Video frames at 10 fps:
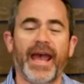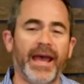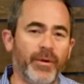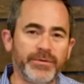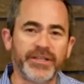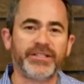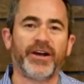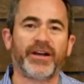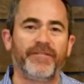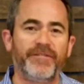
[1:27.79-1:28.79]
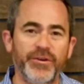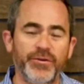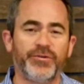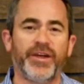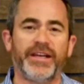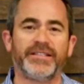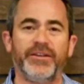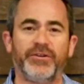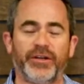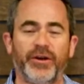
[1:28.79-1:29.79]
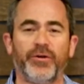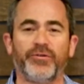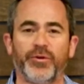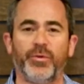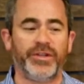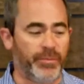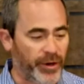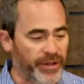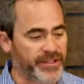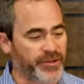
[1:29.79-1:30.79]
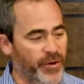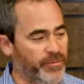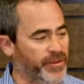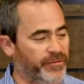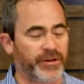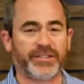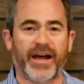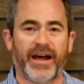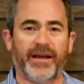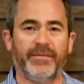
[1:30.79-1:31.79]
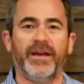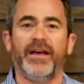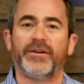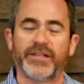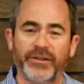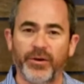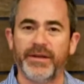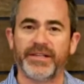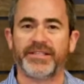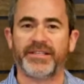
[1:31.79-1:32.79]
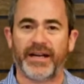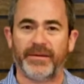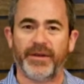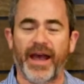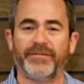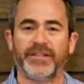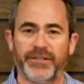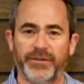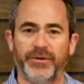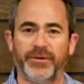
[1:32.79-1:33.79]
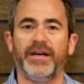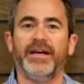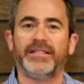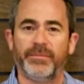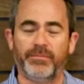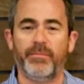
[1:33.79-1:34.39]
And we're just going to talk a few things that you can go through when you bring this home for the first time. There's a little bit of setup you have to do to